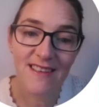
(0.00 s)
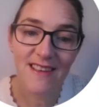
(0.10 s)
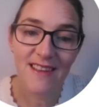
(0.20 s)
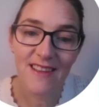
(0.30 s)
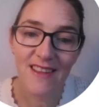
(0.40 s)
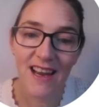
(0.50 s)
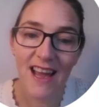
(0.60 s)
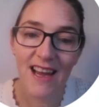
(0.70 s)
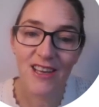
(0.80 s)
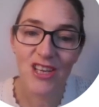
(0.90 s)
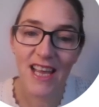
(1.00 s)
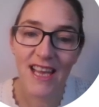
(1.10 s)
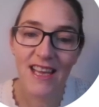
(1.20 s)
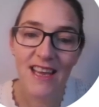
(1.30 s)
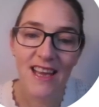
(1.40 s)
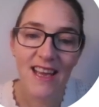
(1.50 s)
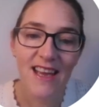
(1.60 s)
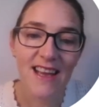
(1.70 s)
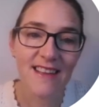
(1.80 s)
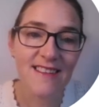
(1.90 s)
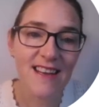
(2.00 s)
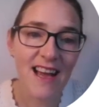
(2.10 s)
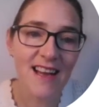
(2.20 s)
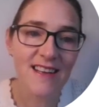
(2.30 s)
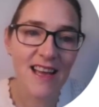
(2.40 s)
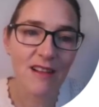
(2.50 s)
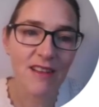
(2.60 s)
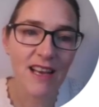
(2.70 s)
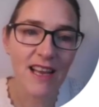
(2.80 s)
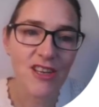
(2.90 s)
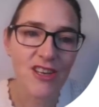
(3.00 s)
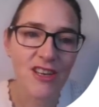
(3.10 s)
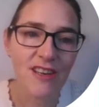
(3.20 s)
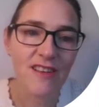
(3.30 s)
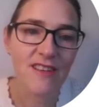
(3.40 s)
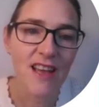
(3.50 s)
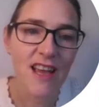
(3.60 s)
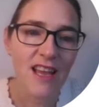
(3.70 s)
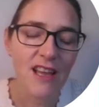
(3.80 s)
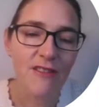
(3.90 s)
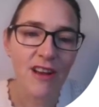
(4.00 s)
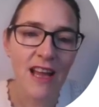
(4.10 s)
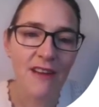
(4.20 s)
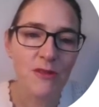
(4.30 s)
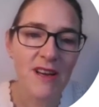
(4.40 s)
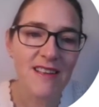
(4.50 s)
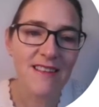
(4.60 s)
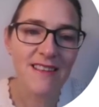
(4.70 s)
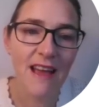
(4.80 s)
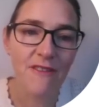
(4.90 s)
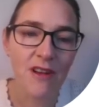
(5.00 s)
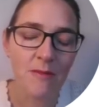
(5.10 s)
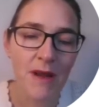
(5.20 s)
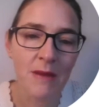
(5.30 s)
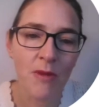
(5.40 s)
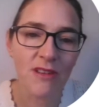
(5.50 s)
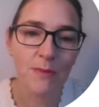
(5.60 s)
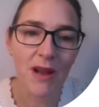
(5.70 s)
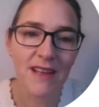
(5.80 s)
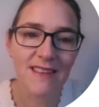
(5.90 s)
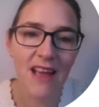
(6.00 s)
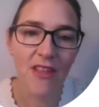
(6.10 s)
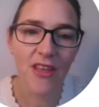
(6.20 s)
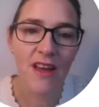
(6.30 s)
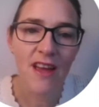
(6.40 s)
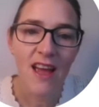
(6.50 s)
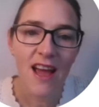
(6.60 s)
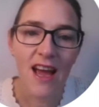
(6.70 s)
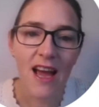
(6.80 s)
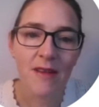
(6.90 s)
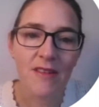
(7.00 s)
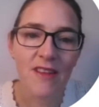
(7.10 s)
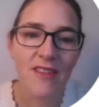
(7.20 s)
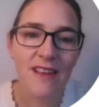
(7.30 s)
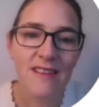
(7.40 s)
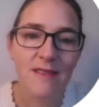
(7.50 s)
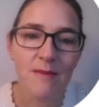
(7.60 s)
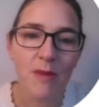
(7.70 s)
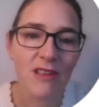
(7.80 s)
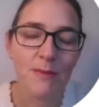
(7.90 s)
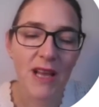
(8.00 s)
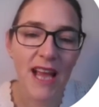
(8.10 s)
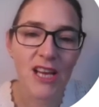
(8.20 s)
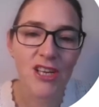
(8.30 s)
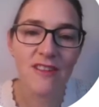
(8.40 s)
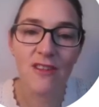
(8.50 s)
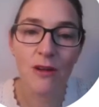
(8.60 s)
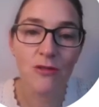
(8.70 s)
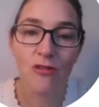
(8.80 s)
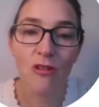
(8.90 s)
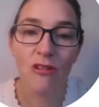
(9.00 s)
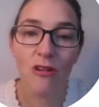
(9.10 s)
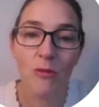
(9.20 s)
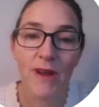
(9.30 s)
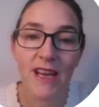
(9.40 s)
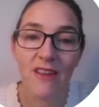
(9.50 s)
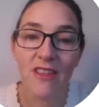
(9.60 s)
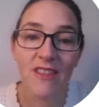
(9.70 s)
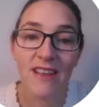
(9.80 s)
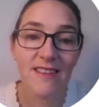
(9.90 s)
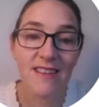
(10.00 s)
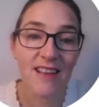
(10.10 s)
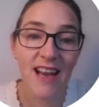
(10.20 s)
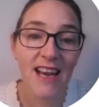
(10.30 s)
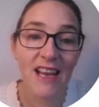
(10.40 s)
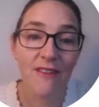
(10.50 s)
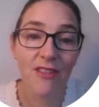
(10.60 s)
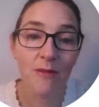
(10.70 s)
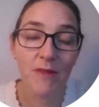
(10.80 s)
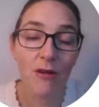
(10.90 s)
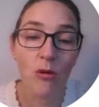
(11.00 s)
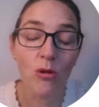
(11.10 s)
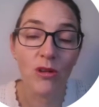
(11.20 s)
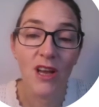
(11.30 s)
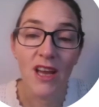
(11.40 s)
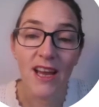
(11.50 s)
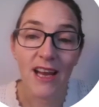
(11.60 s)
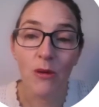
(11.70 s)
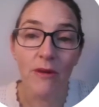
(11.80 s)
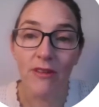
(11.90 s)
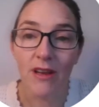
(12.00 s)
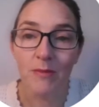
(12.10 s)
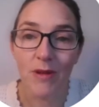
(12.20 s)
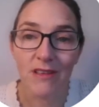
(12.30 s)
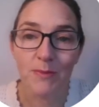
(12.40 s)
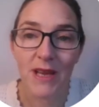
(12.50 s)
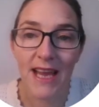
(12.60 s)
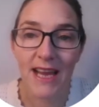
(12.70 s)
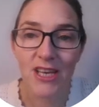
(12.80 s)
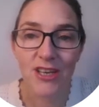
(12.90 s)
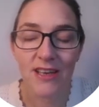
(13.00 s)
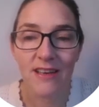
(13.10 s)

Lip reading: that actually it's an add calculation because you're going to have 27 being multiplied together, and this multiplication is no stronger or weaker than this, than any of them. They're all equivalent multiplication